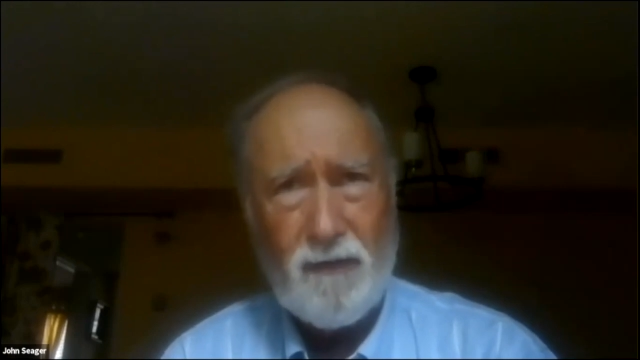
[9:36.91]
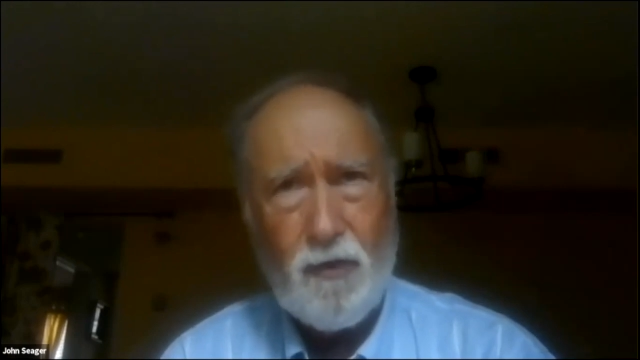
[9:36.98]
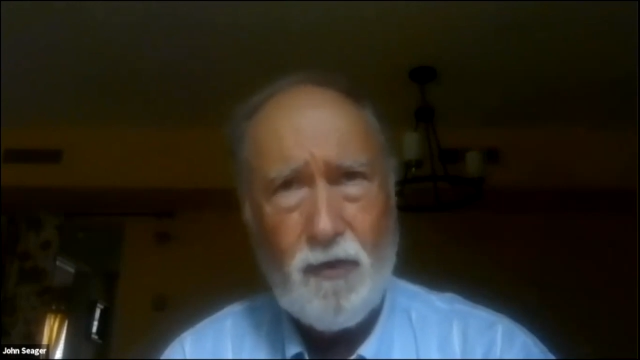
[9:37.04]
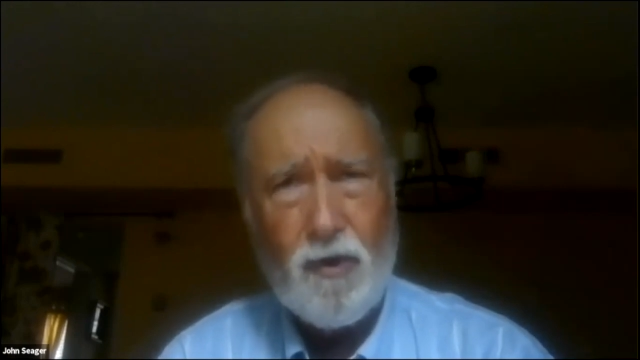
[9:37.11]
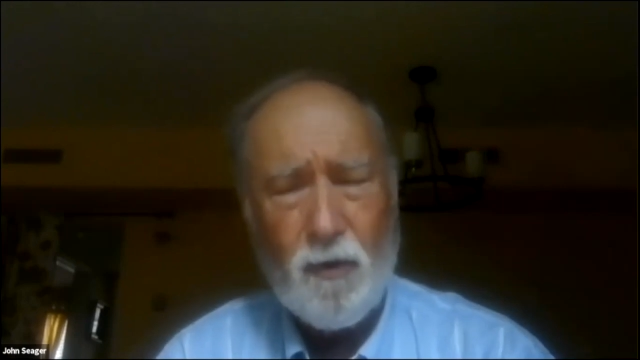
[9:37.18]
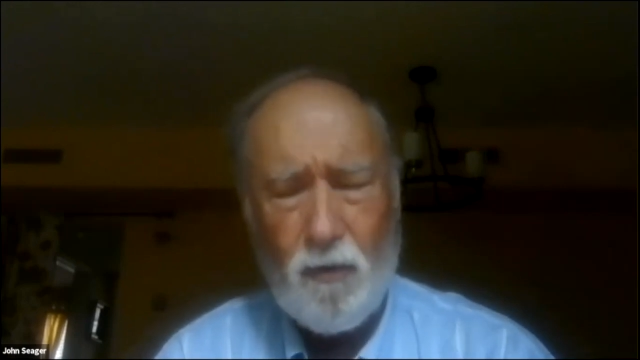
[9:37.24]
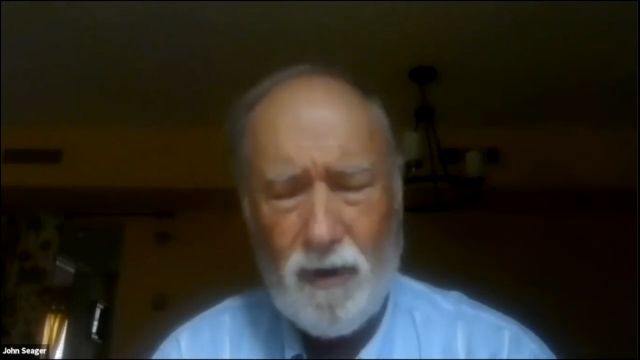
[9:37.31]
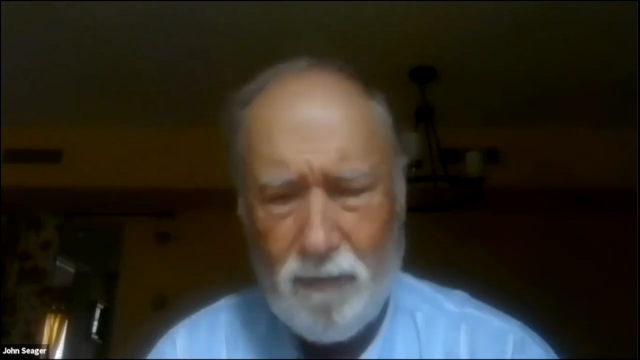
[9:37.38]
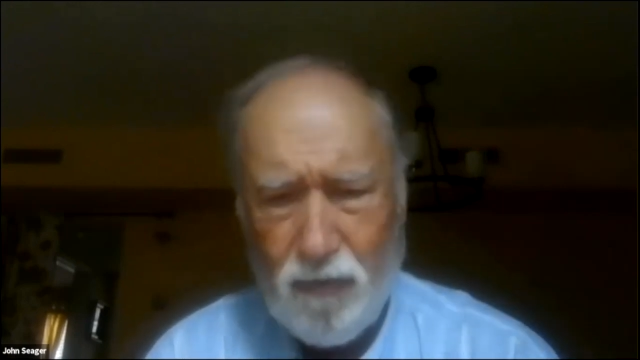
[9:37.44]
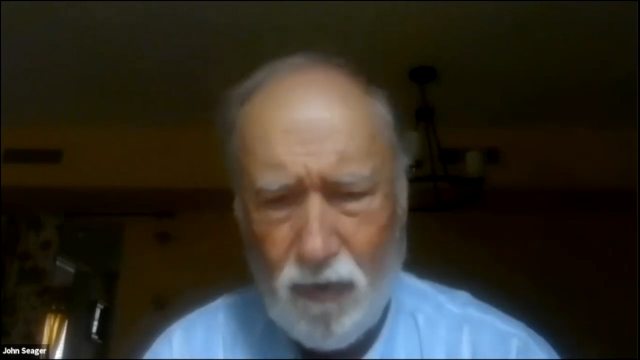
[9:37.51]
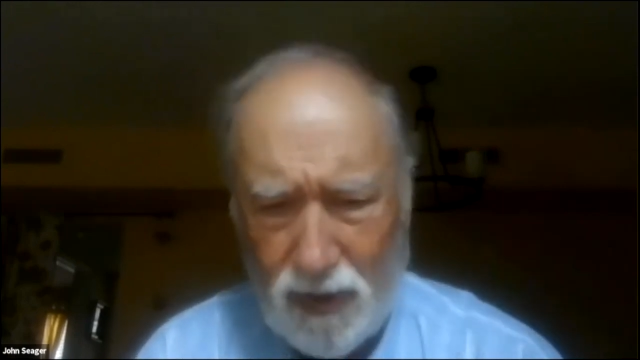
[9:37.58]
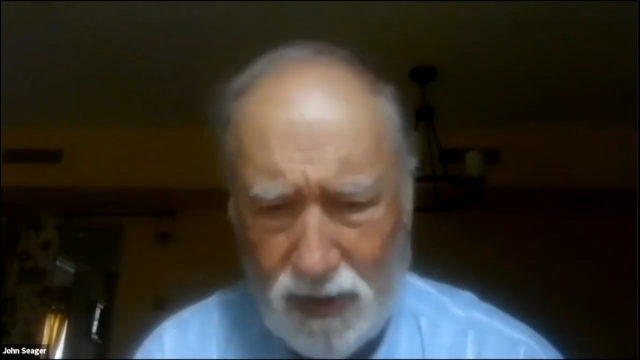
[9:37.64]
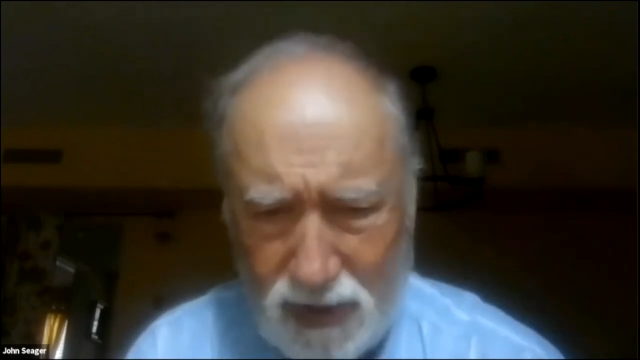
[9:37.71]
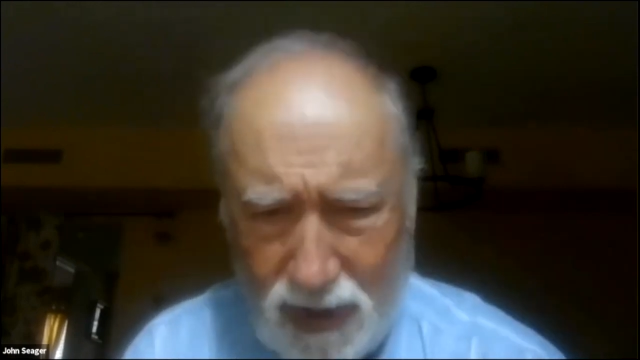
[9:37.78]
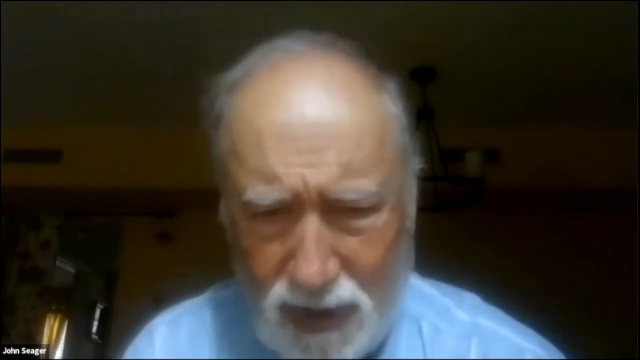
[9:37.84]
to
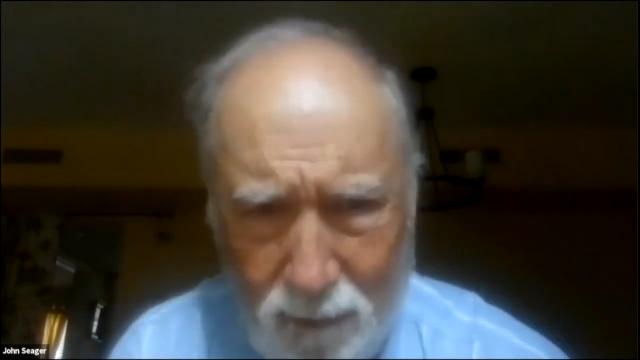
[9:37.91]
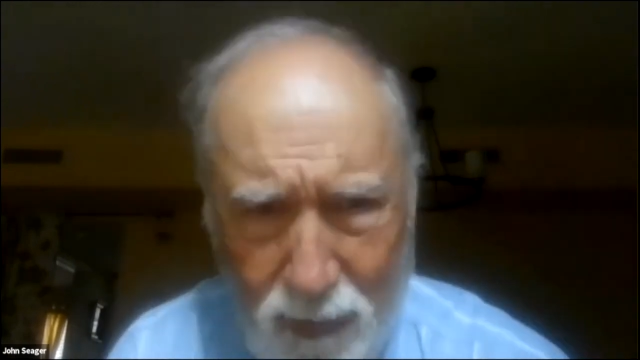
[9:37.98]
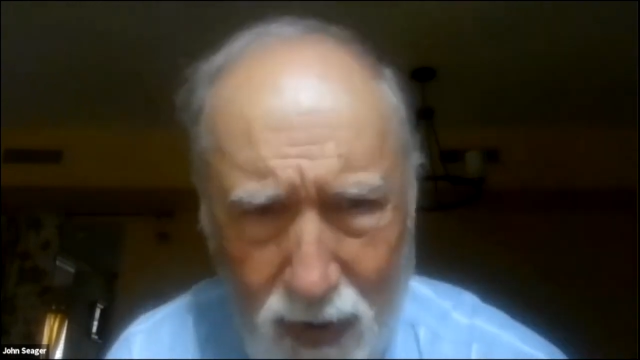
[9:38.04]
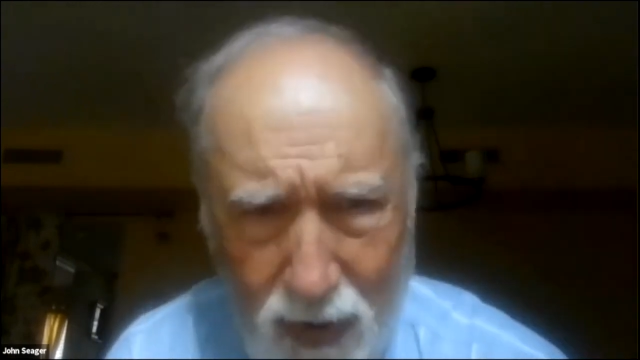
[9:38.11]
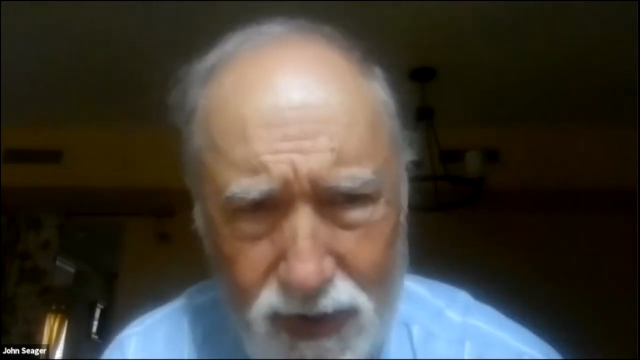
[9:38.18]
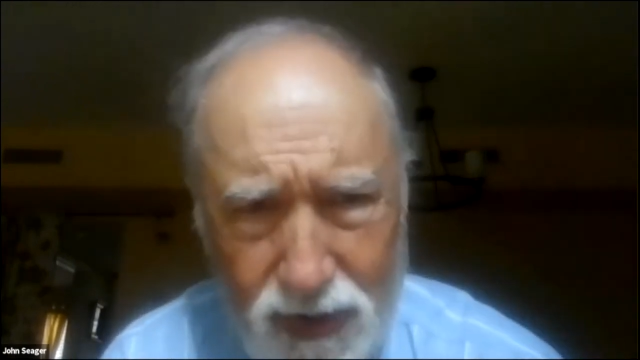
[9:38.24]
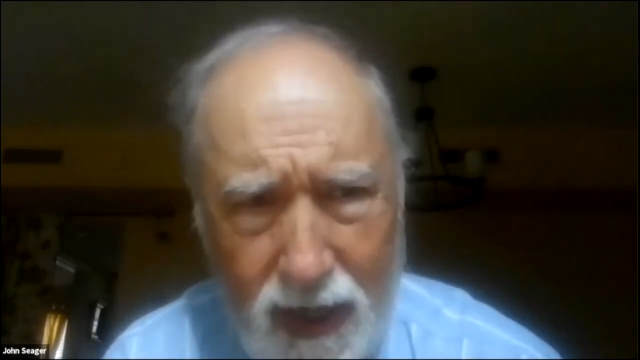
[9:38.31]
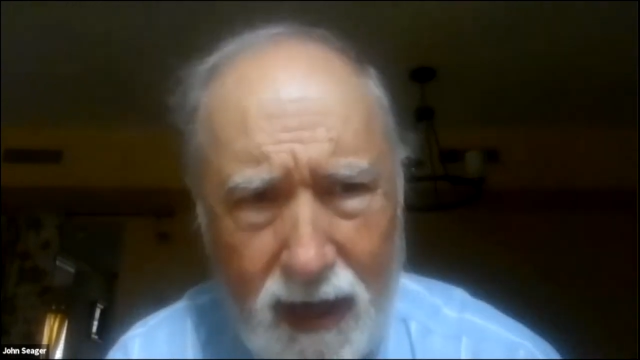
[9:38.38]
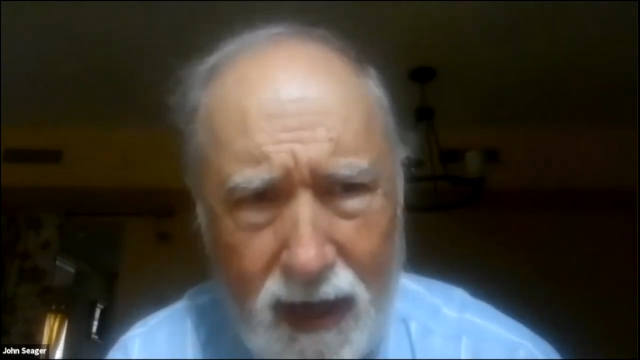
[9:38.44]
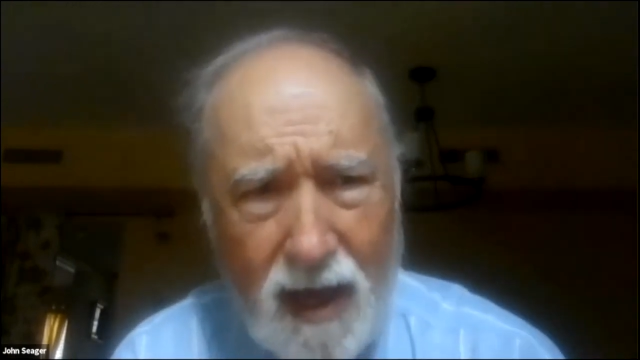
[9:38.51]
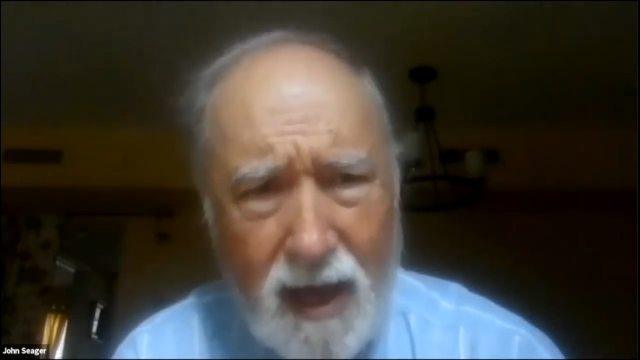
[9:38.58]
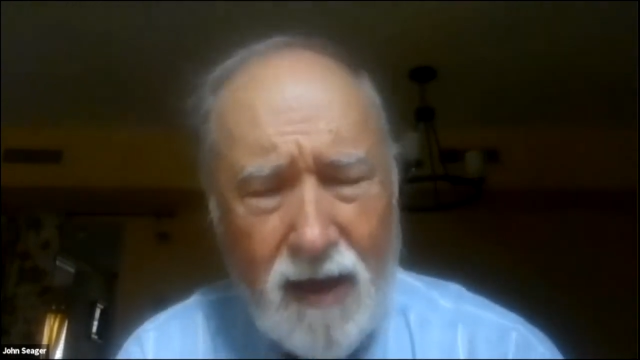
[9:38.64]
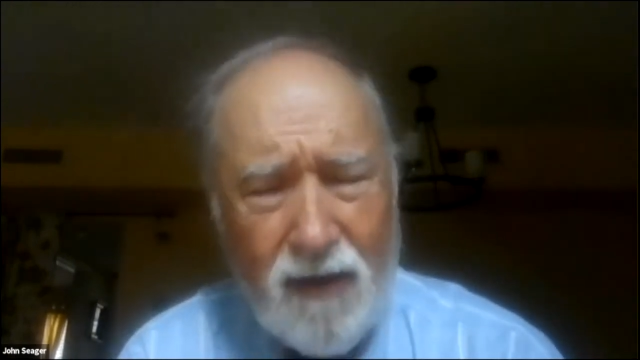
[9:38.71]
1.7, but it was a